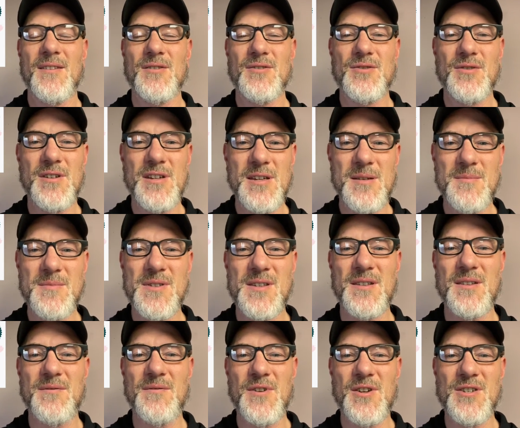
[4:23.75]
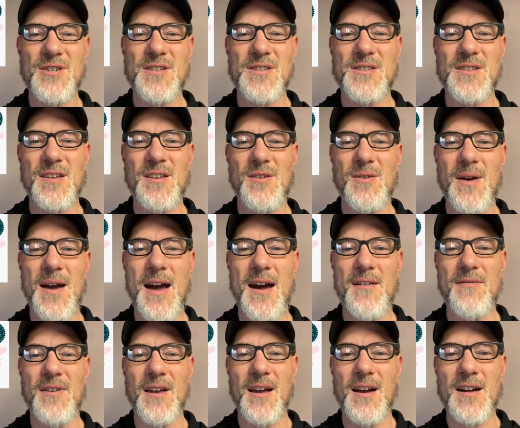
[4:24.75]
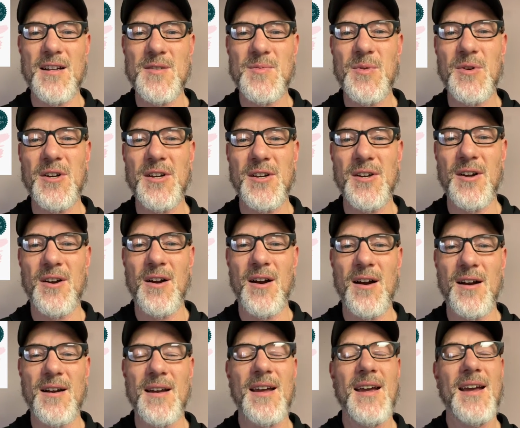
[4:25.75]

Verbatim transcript: the dreams and the visions that you have that God's put in your heart,